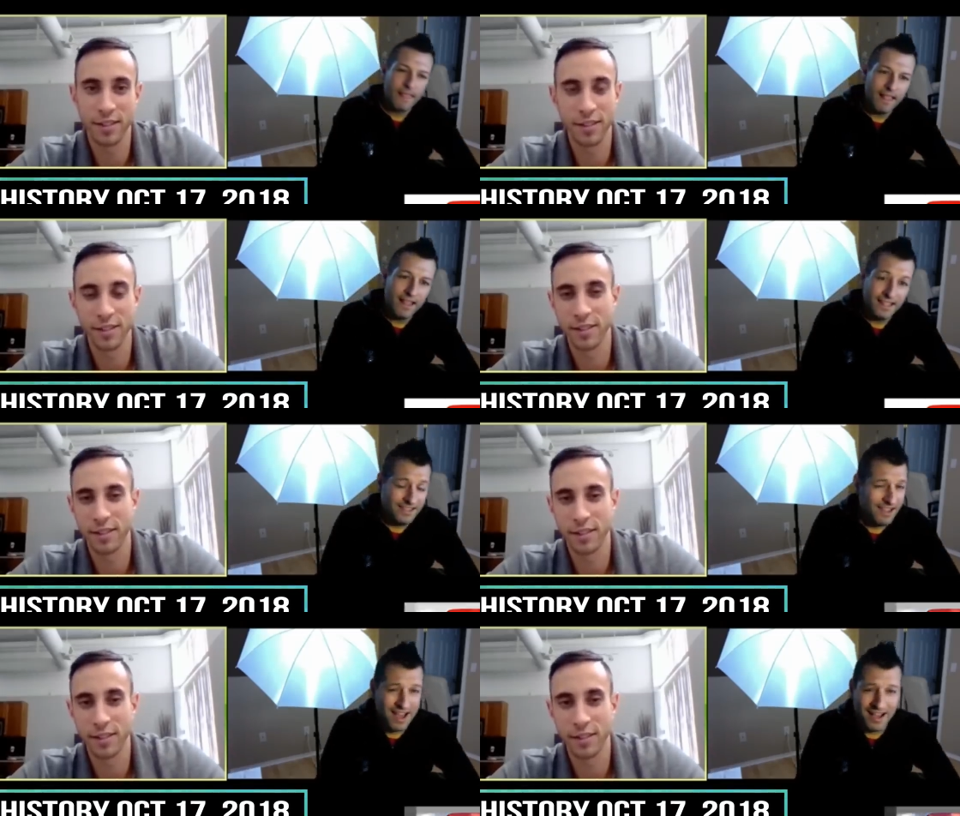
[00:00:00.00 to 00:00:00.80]

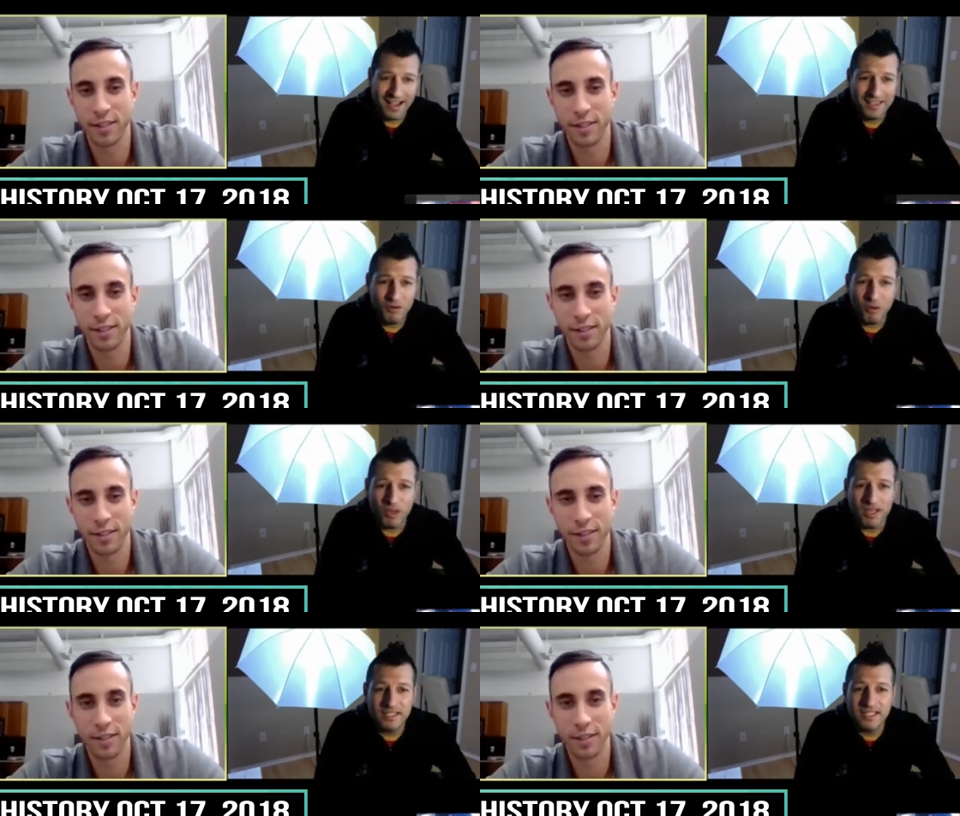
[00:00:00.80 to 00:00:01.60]
Speaker 1: Yeah, I think we're going
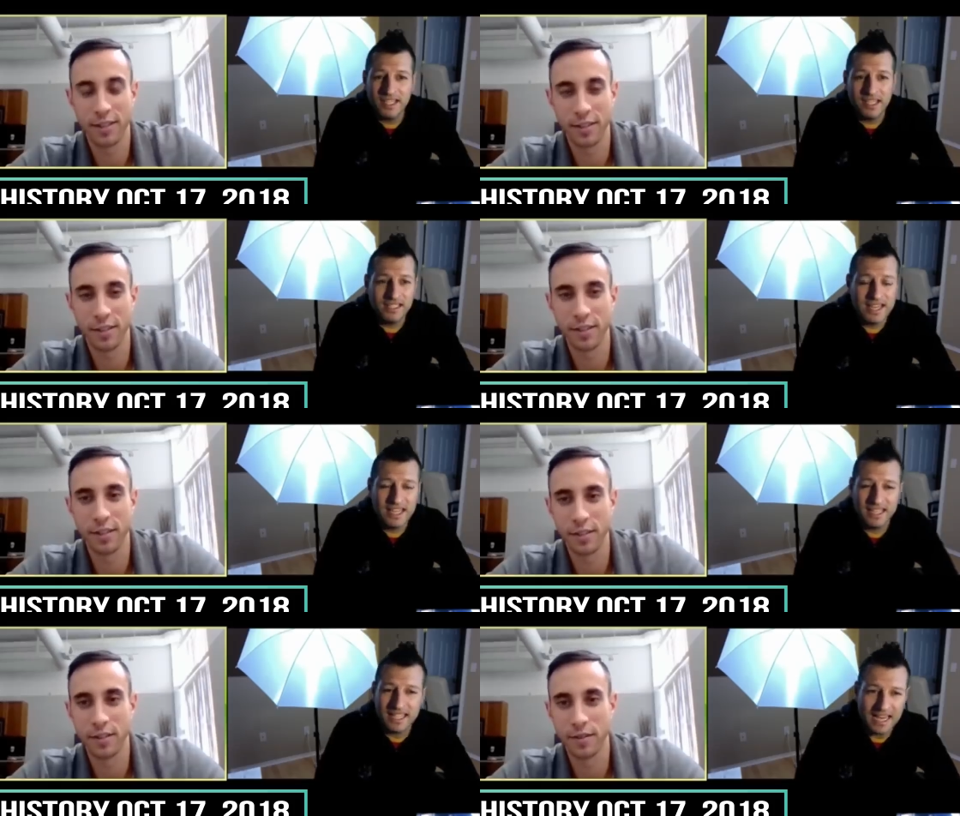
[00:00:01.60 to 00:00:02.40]
to see sneak
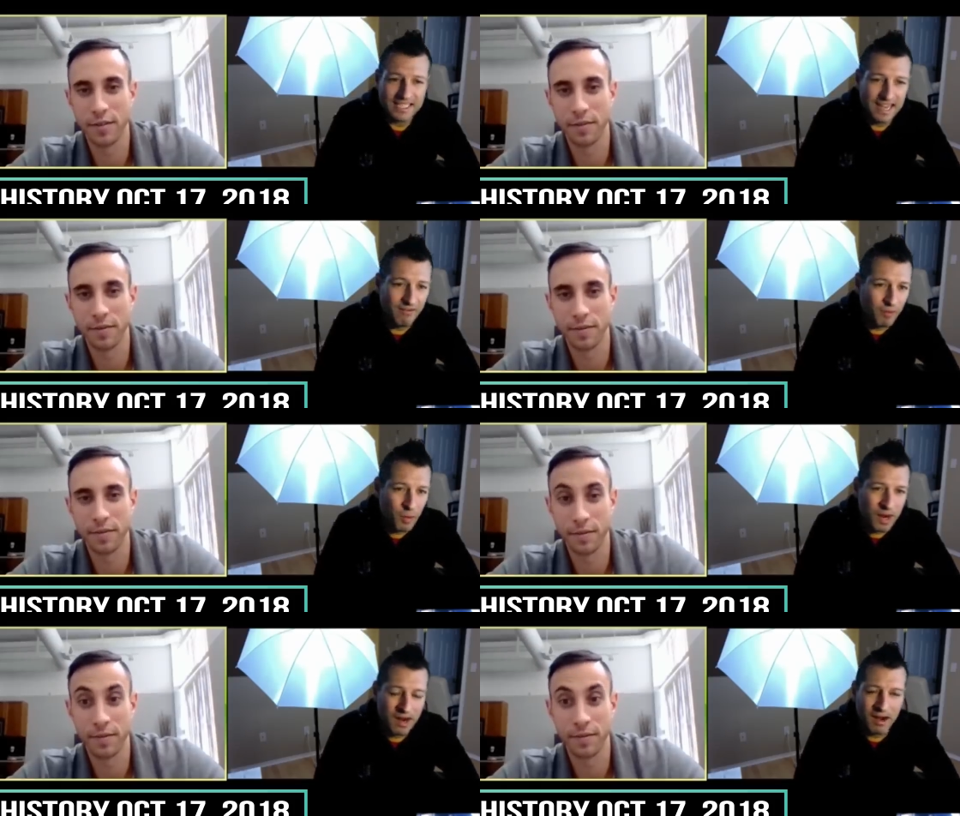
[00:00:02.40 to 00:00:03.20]
attacks
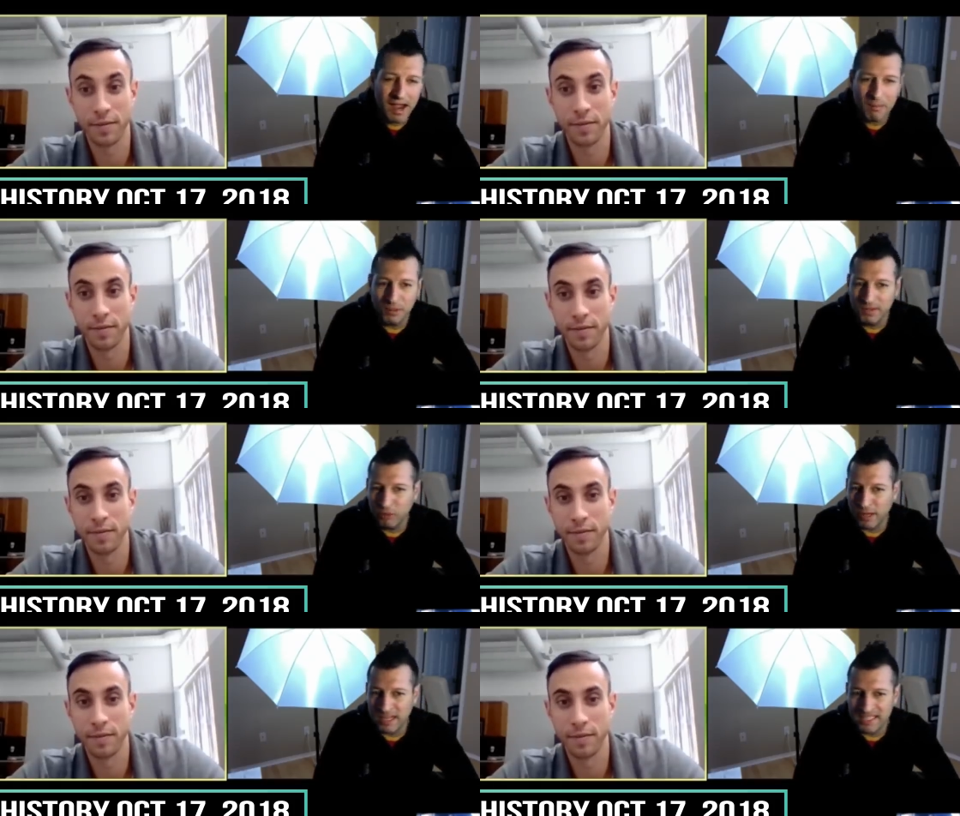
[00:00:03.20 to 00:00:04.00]
everywhere. I believe we're
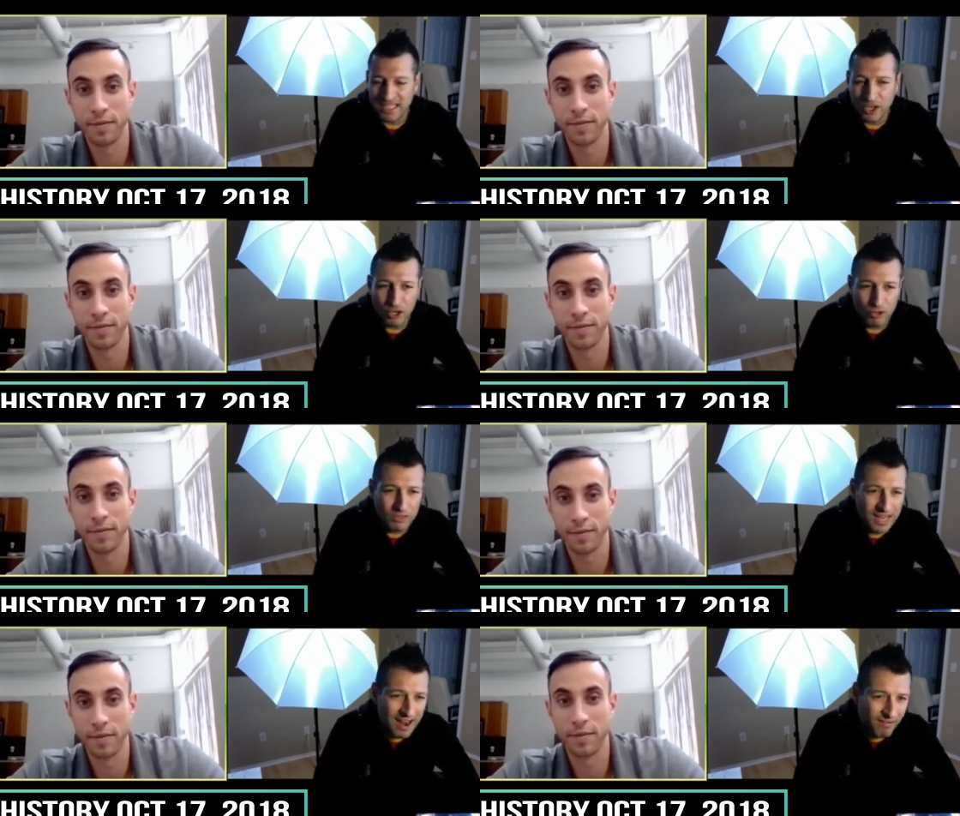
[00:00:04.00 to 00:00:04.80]
going to see
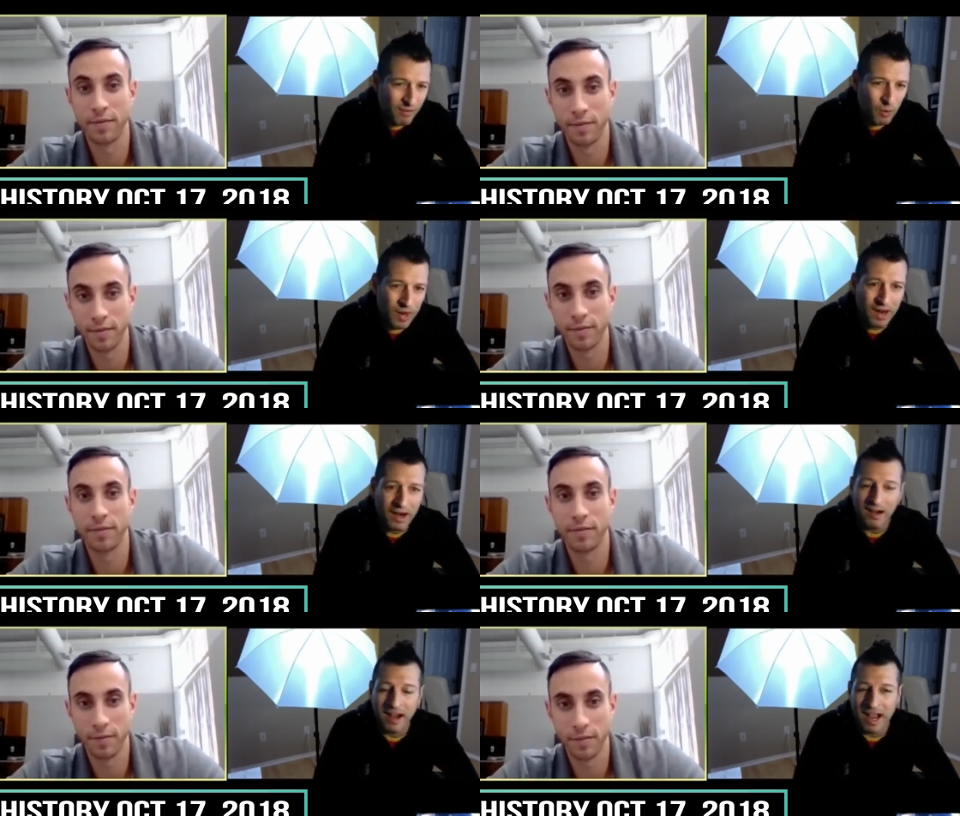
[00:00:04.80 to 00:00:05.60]
news
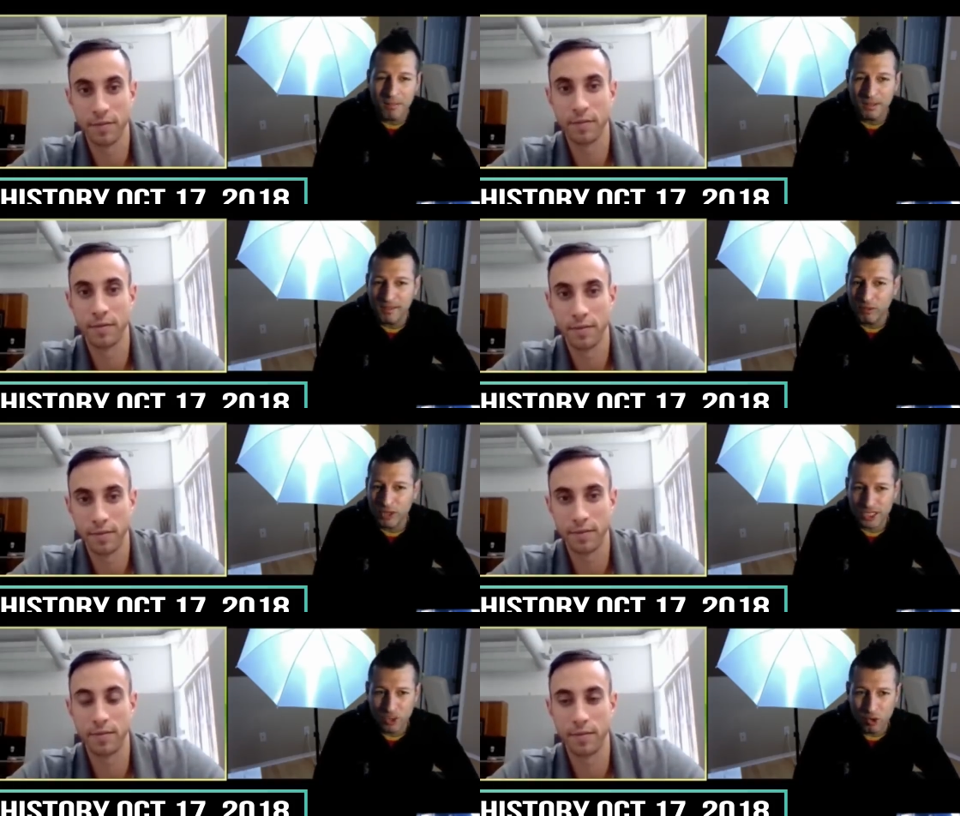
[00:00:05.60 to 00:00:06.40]
everywhere. I believe we're
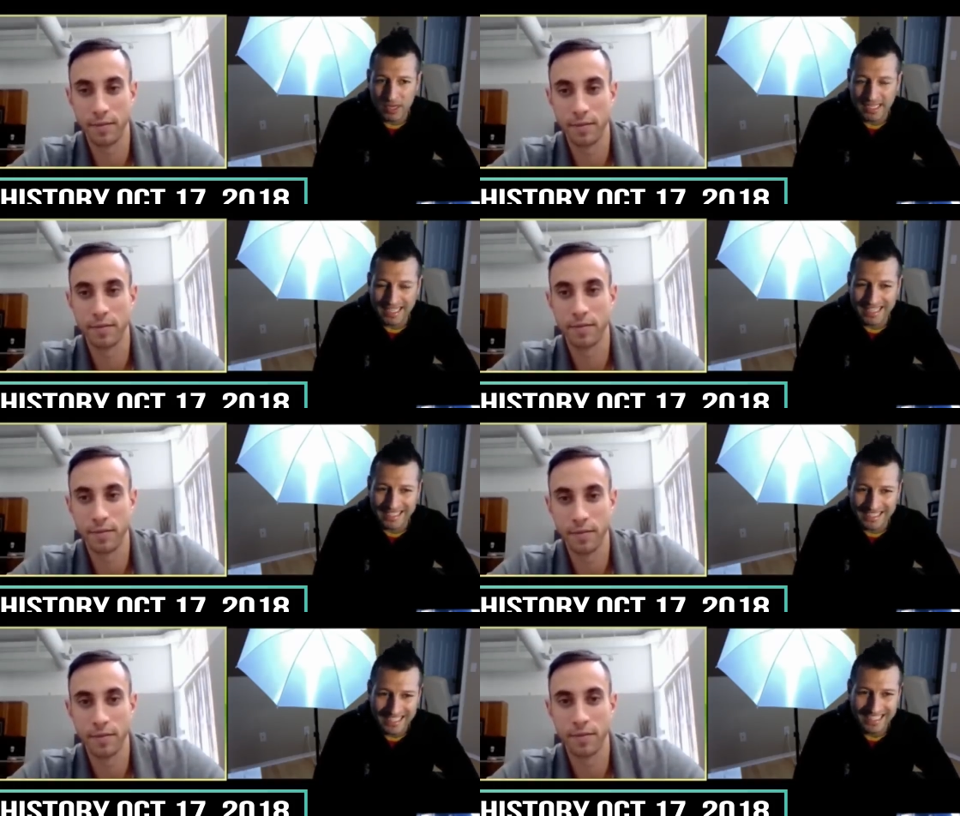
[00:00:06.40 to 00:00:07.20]
just going to con-
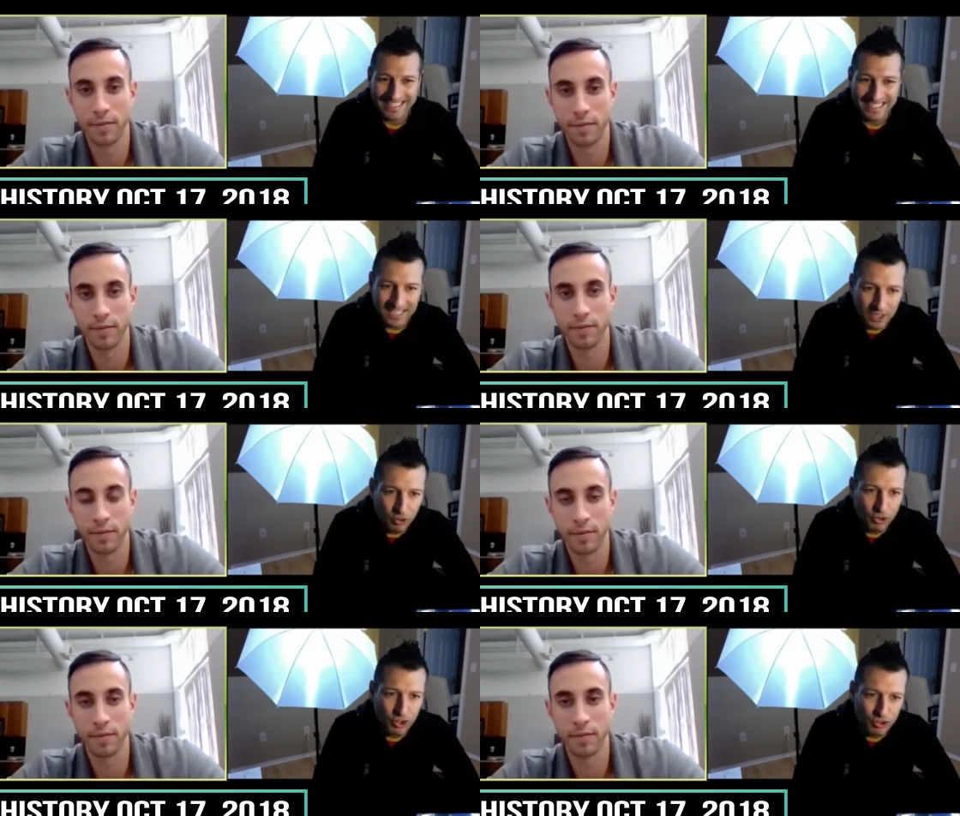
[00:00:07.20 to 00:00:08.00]
see
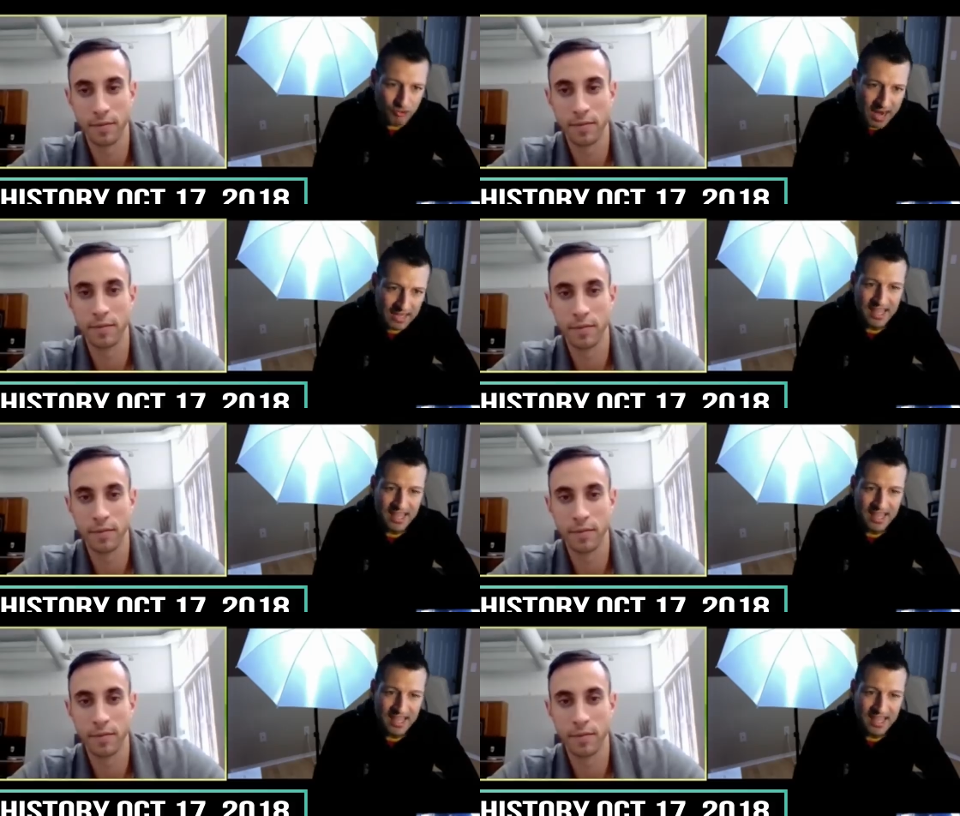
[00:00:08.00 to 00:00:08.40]
continued strength